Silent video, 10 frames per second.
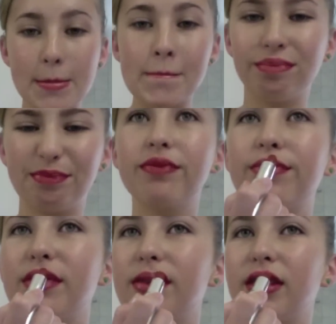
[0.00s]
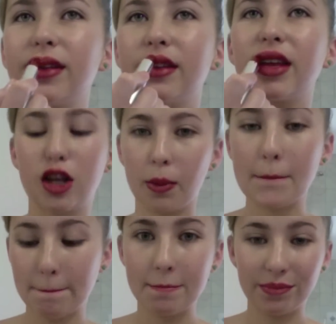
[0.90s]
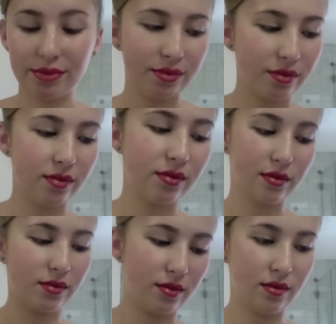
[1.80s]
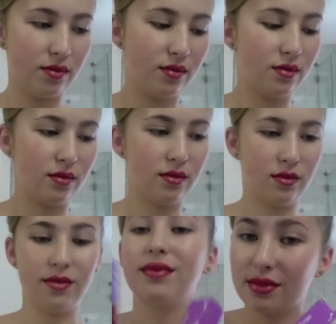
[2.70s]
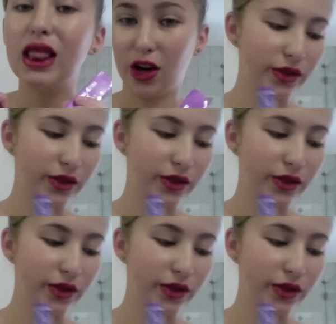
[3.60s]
underneath. And later we'll apply this lipstick and lip gloss I show you